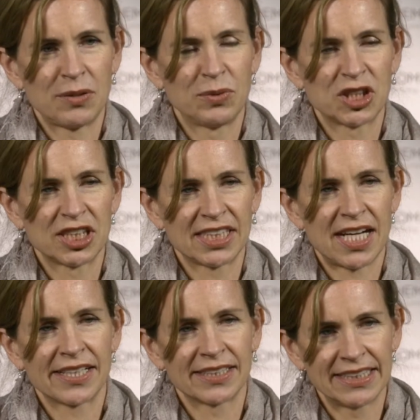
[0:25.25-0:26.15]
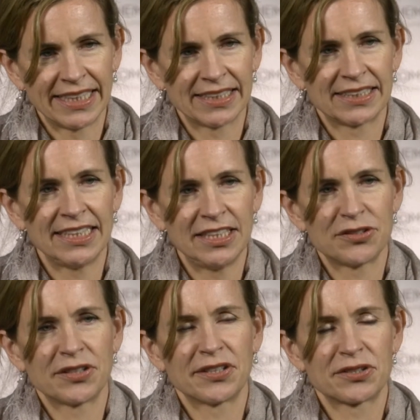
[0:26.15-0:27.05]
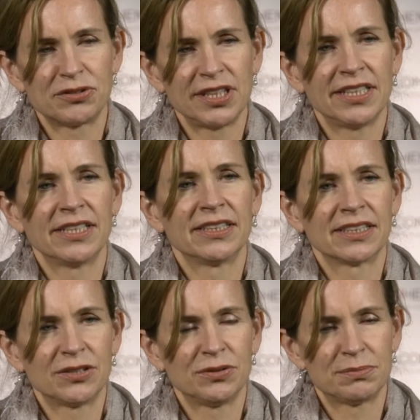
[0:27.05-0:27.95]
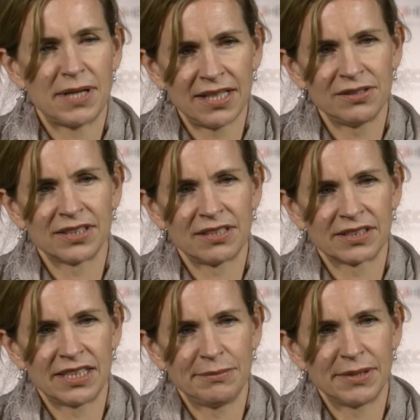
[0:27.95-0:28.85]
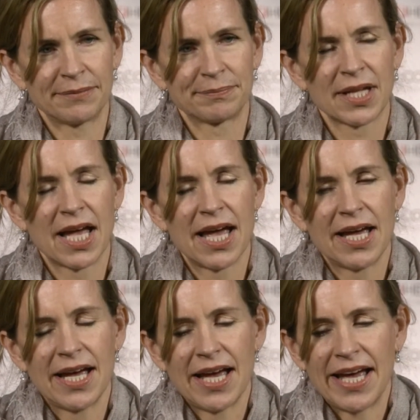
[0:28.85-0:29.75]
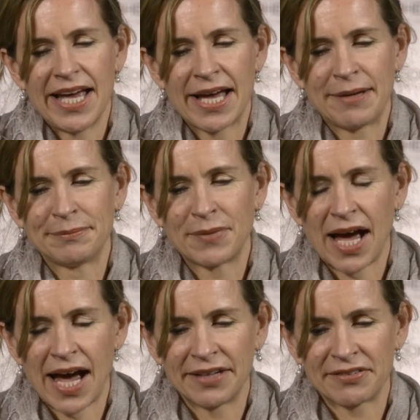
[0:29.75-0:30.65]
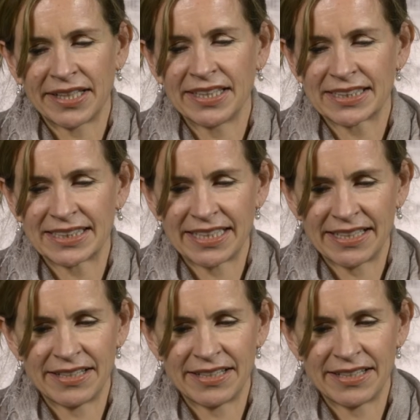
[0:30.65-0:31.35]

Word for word: which is targeting CD33 in acute myeloid leukemia. I think it's